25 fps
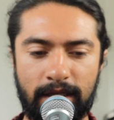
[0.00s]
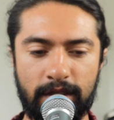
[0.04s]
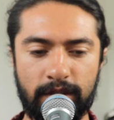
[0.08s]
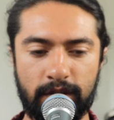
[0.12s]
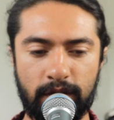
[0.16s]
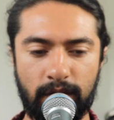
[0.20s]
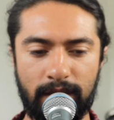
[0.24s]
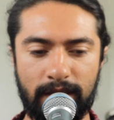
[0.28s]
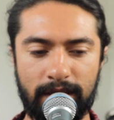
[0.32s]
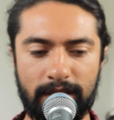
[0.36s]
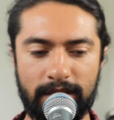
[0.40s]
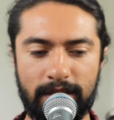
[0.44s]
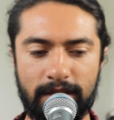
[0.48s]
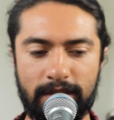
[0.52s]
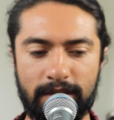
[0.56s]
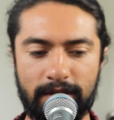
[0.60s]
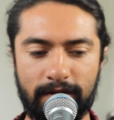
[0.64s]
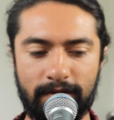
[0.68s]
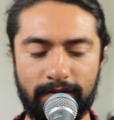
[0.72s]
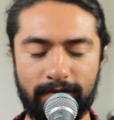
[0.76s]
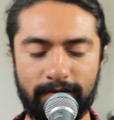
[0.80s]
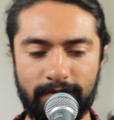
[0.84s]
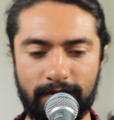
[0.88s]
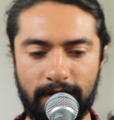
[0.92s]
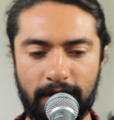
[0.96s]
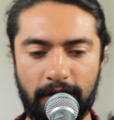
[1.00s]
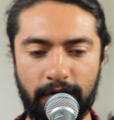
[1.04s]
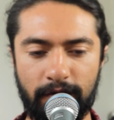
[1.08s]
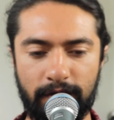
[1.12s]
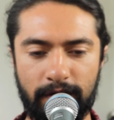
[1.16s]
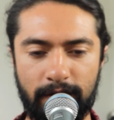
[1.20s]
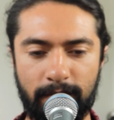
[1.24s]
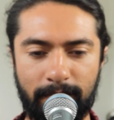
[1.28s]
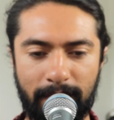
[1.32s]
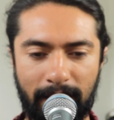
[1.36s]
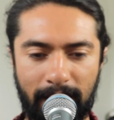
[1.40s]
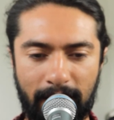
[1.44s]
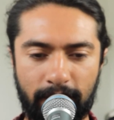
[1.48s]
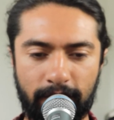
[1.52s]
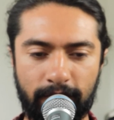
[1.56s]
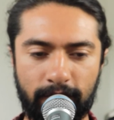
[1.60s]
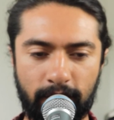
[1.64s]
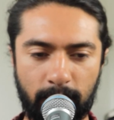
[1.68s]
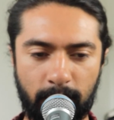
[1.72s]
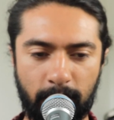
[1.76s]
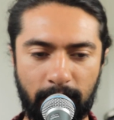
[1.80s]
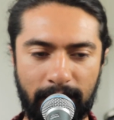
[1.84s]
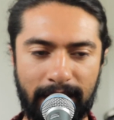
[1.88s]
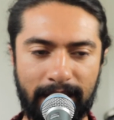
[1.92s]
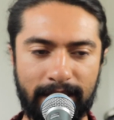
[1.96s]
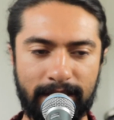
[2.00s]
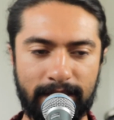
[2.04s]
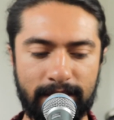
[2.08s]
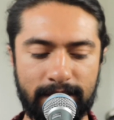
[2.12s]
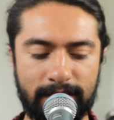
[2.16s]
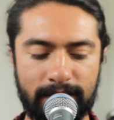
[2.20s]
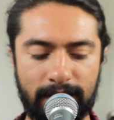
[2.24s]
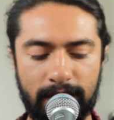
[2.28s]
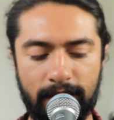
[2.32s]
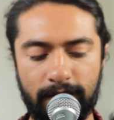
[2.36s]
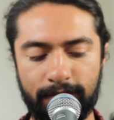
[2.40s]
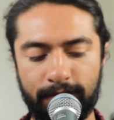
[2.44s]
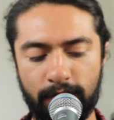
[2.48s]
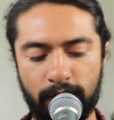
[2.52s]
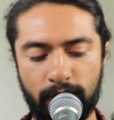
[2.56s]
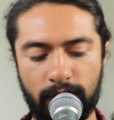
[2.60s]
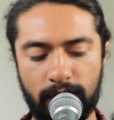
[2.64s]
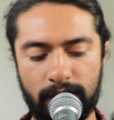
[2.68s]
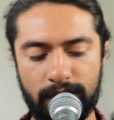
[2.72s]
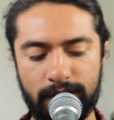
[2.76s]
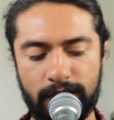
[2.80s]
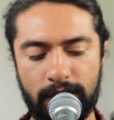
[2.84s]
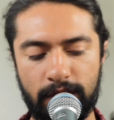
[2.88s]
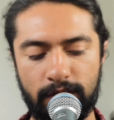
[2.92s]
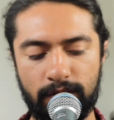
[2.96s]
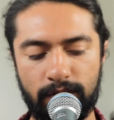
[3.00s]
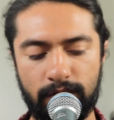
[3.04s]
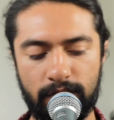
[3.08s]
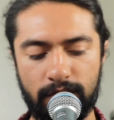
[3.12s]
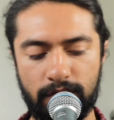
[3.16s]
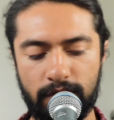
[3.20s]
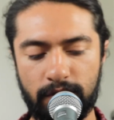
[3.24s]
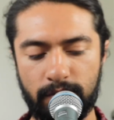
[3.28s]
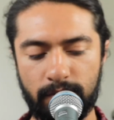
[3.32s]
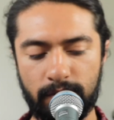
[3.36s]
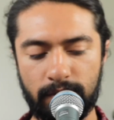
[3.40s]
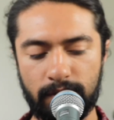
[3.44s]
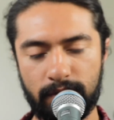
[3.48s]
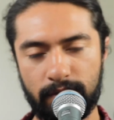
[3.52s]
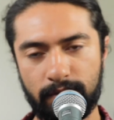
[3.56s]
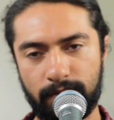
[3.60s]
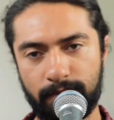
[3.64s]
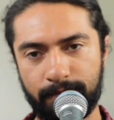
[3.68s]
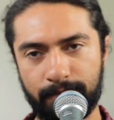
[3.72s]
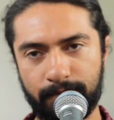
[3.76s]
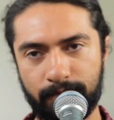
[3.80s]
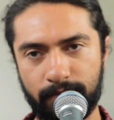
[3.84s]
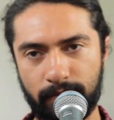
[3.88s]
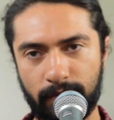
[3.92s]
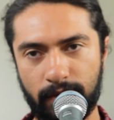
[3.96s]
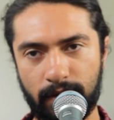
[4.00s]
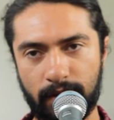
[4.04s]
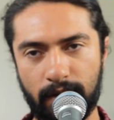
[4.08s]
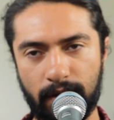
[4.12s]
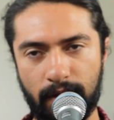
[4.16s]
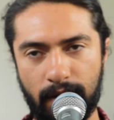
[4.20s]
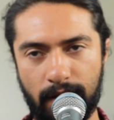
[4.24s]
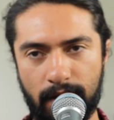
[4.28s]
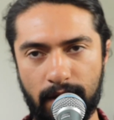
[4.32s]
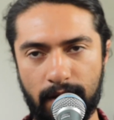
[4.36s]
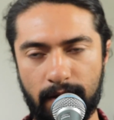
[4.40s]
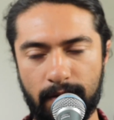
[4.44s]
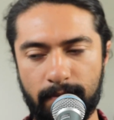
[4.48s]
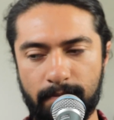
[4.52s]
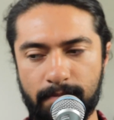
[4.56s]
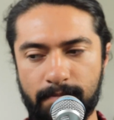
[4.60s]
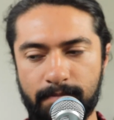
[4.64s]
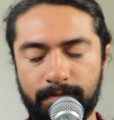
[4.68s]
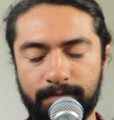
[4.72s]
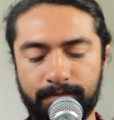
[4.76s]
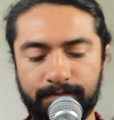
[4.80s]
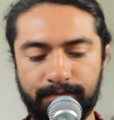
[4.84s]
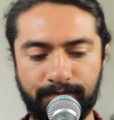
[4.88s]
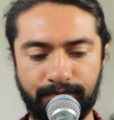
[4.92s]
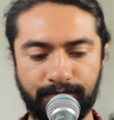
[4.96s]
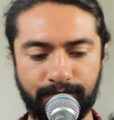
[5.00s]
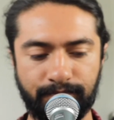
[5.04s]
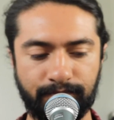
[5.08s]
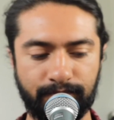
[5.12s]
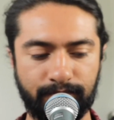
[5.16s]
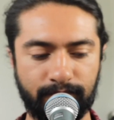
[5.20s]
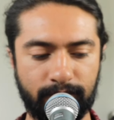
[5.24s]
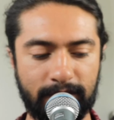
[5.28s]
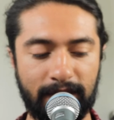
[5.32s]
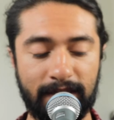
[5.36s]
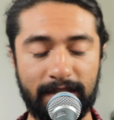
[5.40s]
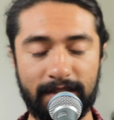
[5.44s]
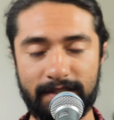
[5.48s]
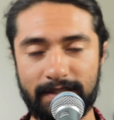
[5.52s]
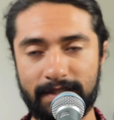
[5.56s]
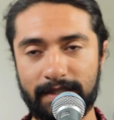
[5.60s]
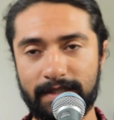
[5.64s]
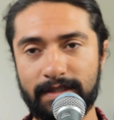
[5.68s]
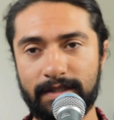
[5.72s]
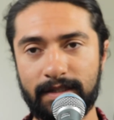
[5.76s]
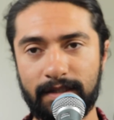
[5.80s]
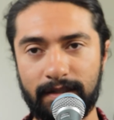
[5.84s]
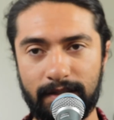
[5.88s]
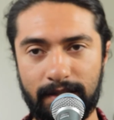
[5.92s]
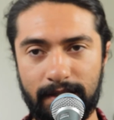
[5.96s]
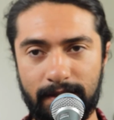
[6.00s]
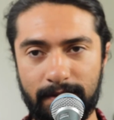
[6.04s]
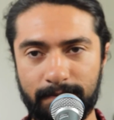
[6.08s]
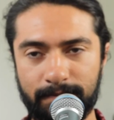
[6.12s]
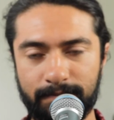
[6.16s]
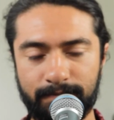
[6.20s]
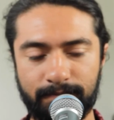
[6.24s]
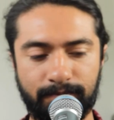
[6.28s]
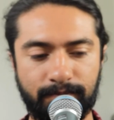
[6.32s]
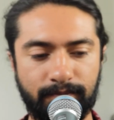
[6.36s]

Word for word: so, this is a very powerful practice that if you continue to do it um, consistently,